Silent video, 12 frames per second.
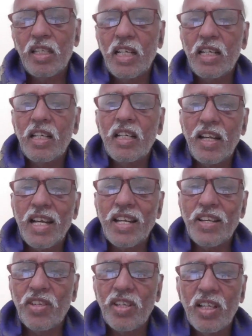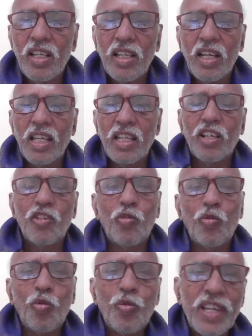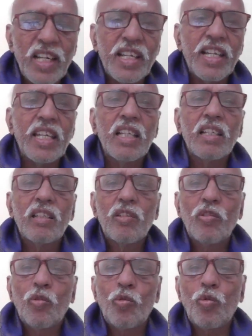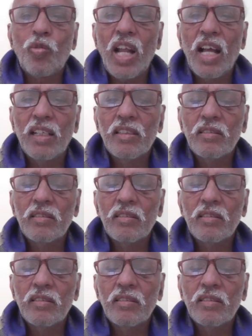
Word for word: certain traits like cruelty, krura,